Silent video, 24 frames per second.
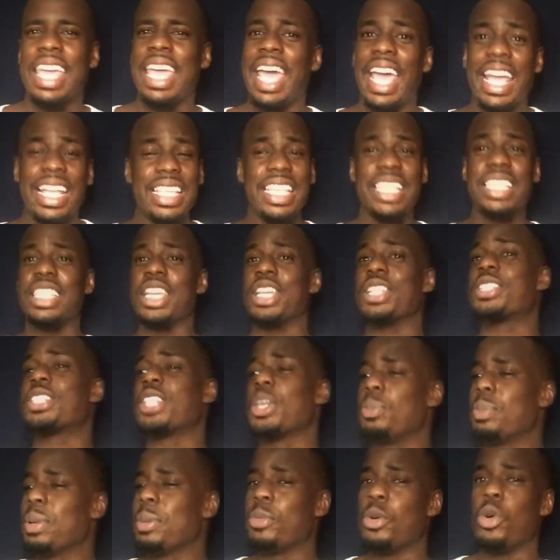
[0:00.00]
and then there's
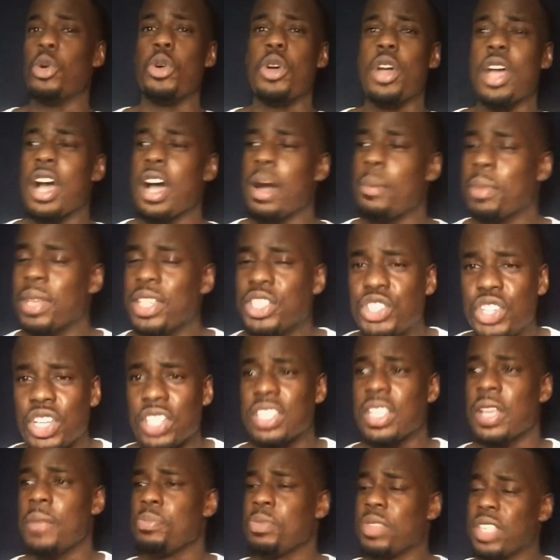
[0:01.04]
some people who come and
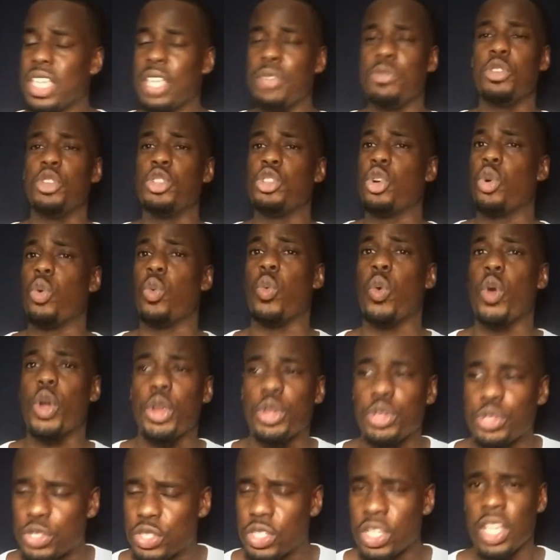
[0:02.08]
just give you the
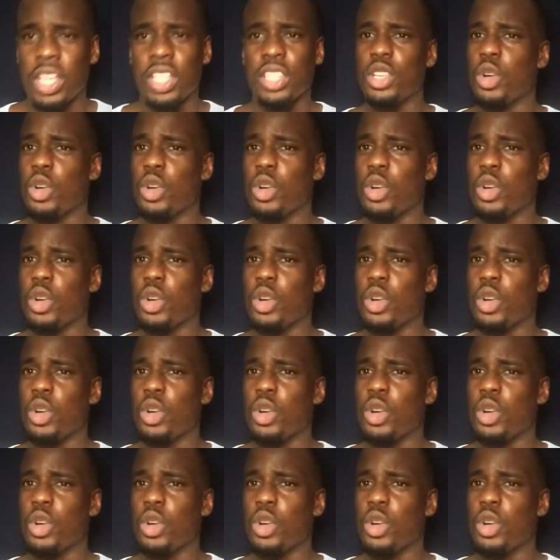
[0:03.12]
worst